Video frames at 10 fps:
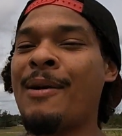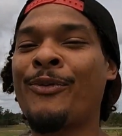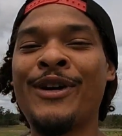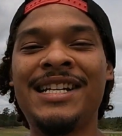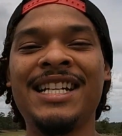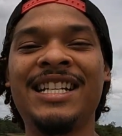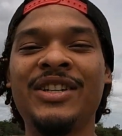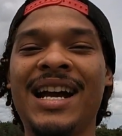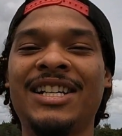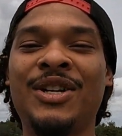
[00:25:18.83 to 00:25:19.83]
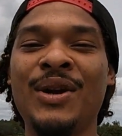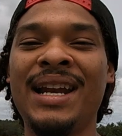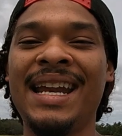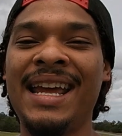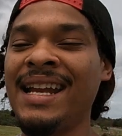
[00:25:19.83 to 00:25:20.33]
I appreciate you guys
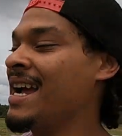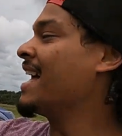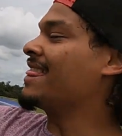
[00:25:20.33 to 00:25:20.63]
tuning in.